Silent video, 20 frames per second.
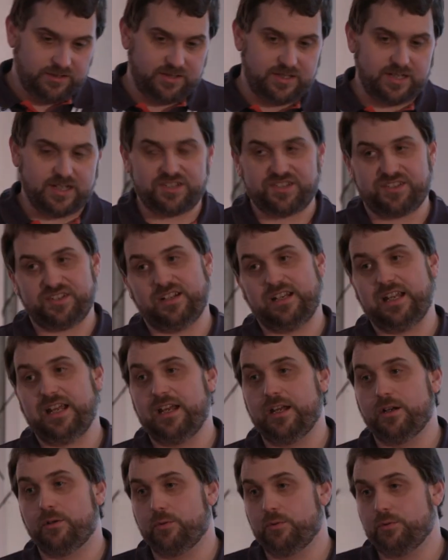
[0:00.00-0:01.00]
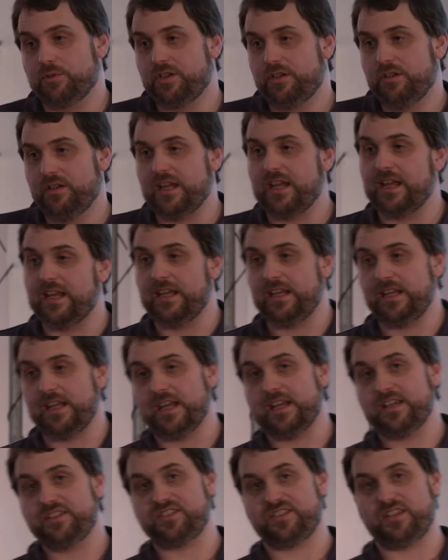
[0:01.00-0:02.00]
disallowed
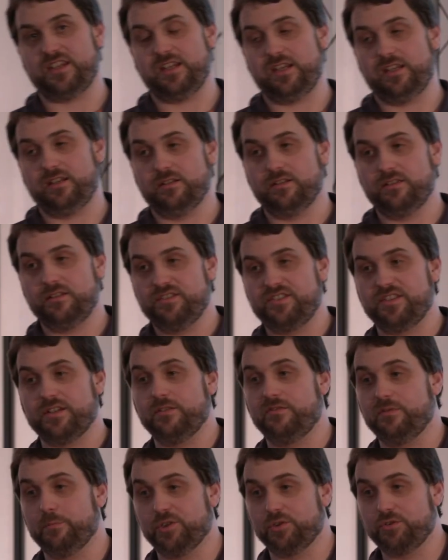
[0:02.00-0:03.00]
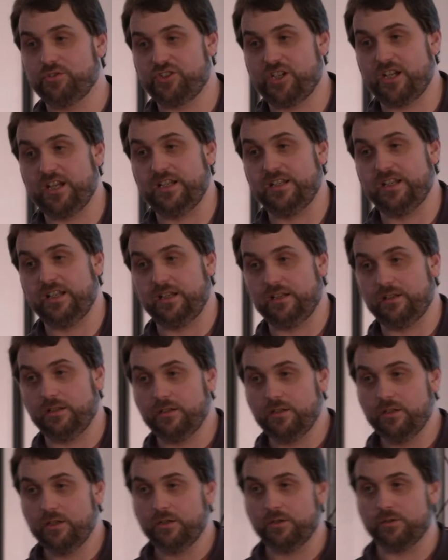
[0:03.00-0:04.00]
AES in Cypherbox training
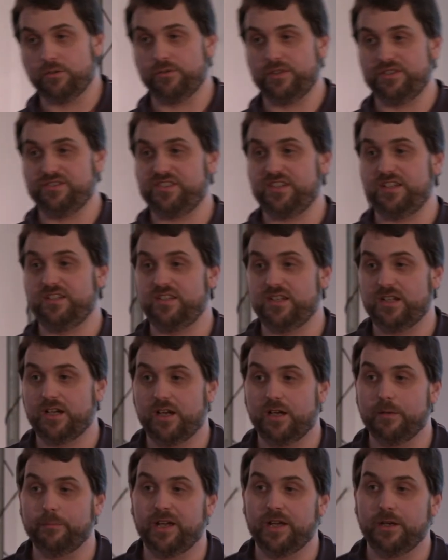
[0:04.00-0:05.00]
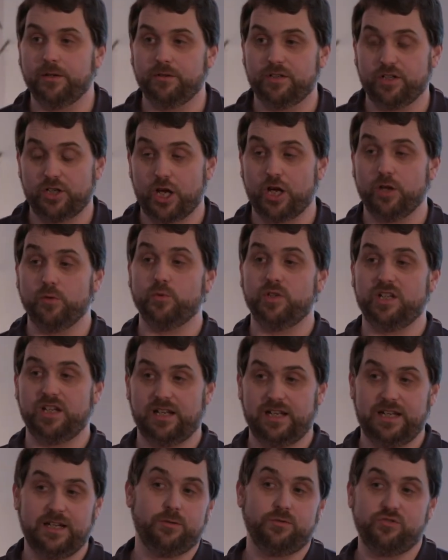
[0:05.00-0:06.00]
or in CTR mode and only
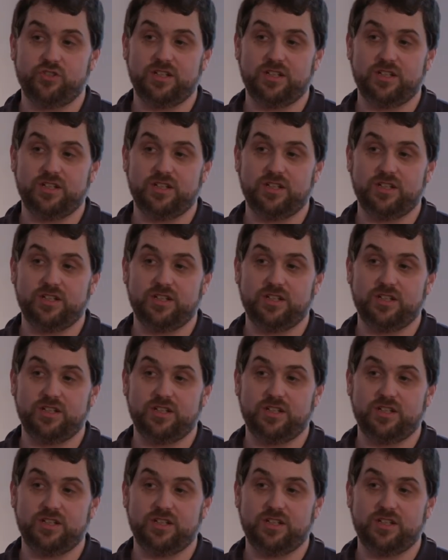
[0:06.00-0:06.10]
allowed